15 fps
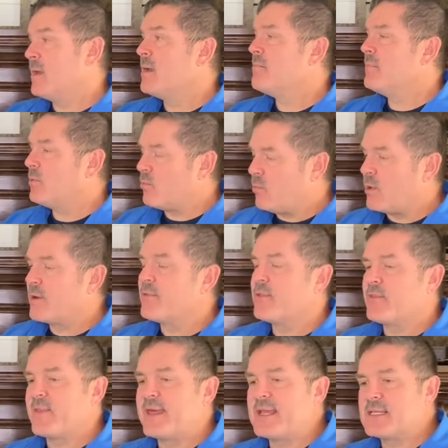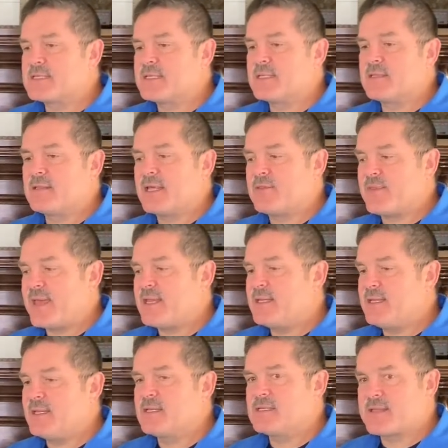But one of the things that they
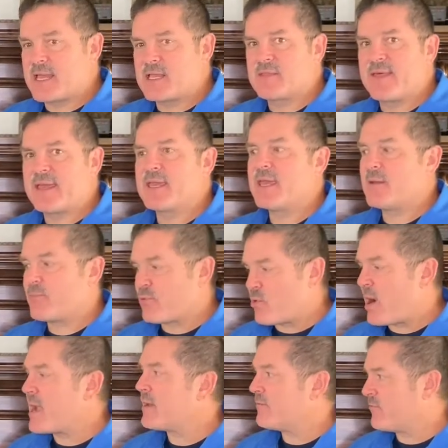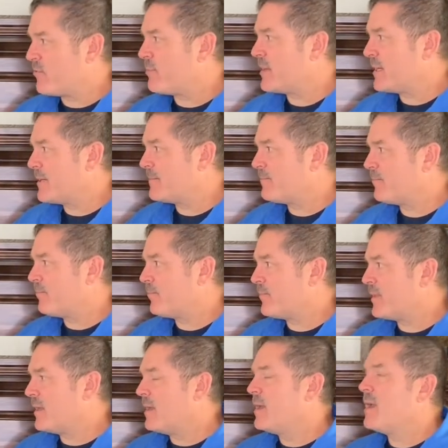did is they kept praying for me.
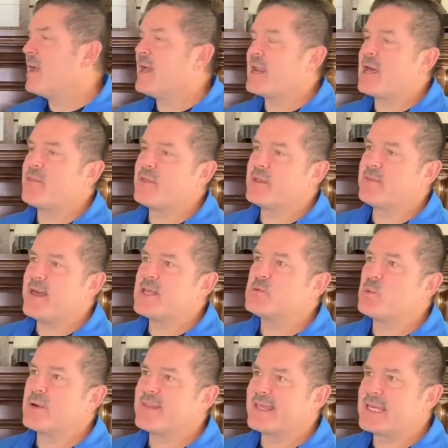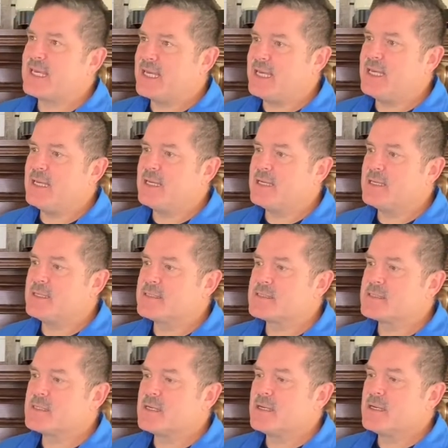And I think that's one of the keys,
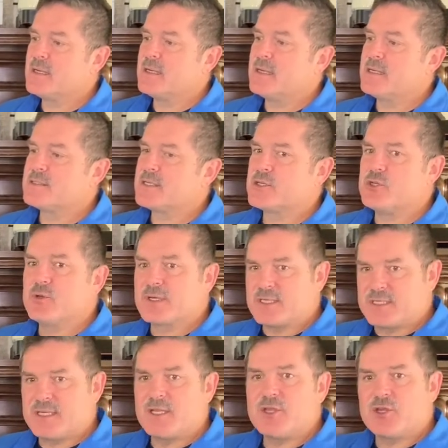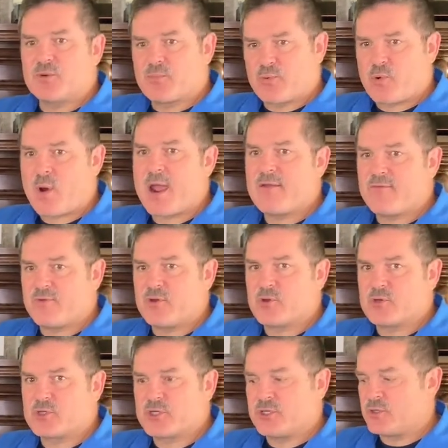is that you continue to pray for your
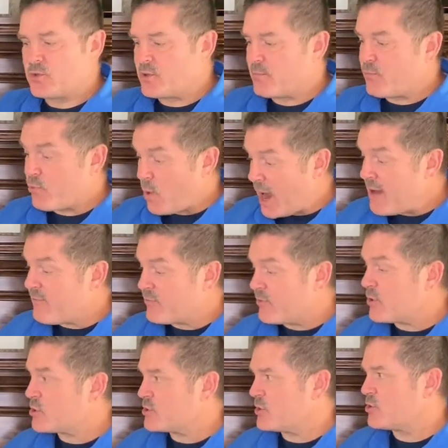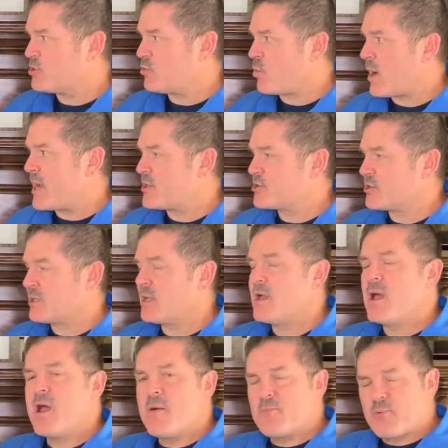children, pray for their situation,
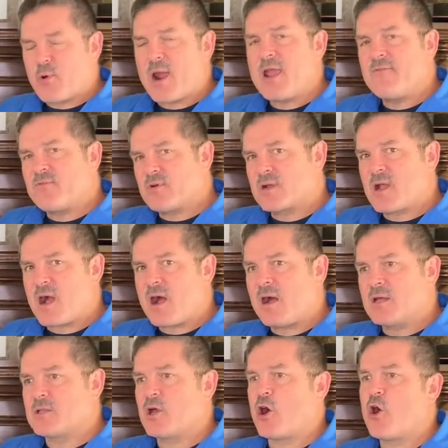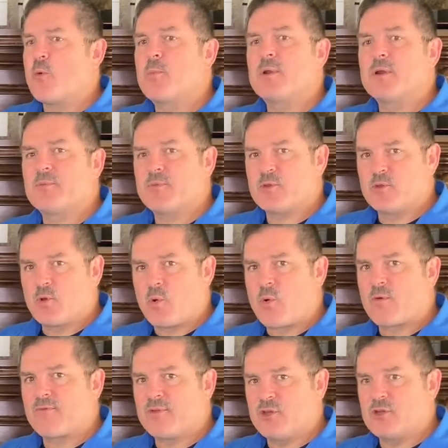pray for God to open up the door
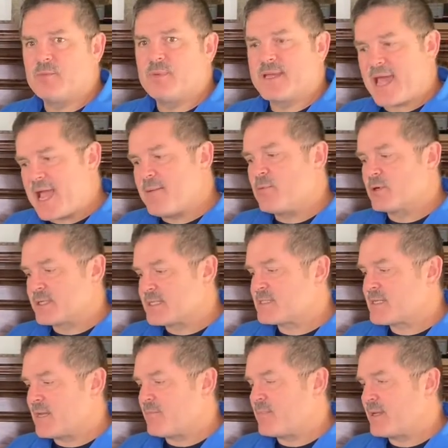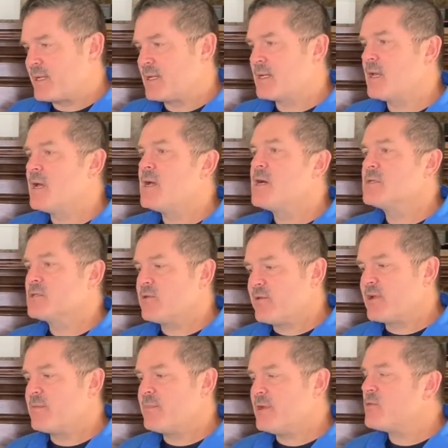for you to be able to step in so there
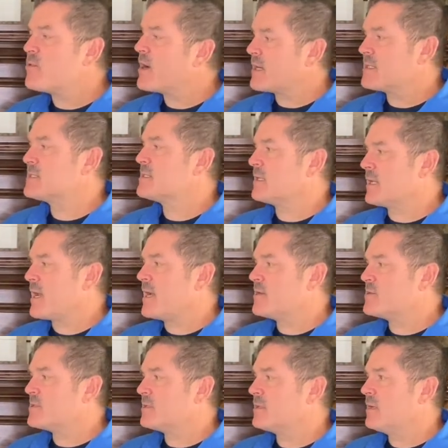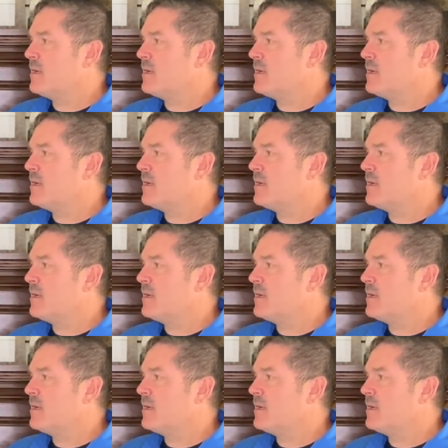can be reconciliation.